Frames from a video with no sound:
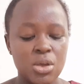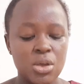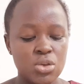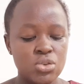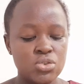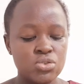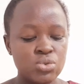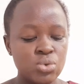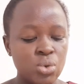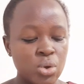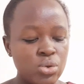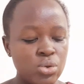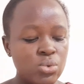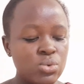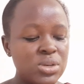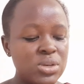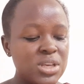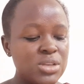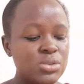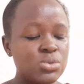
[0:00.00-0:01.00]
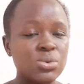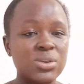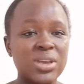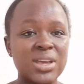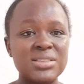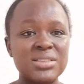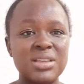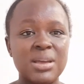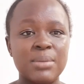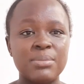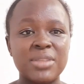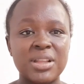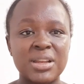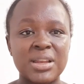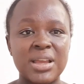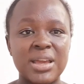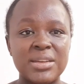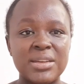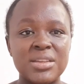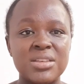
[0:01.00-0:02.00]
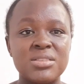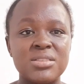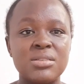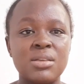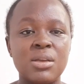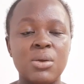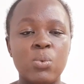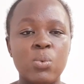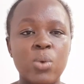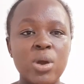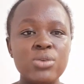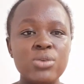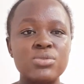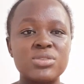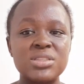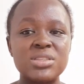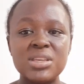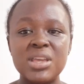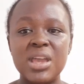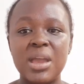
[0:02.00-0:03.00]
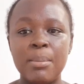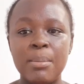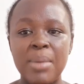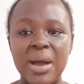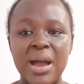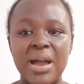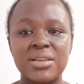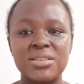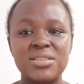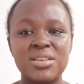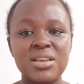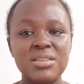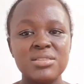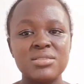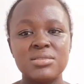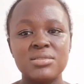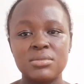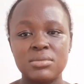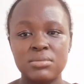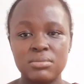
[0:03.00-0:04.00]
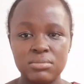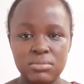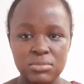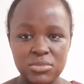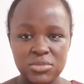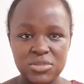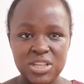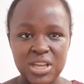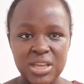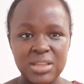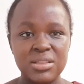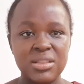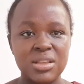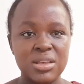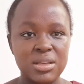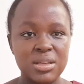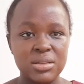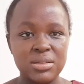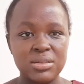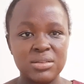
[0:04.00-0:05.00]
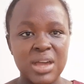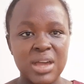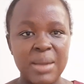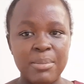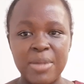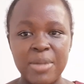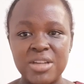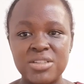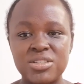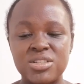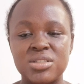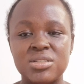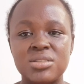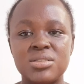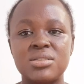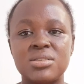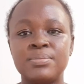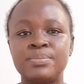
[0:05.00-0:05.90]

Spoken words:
So you need to get something like this. When you see a bag, just check the dimensions.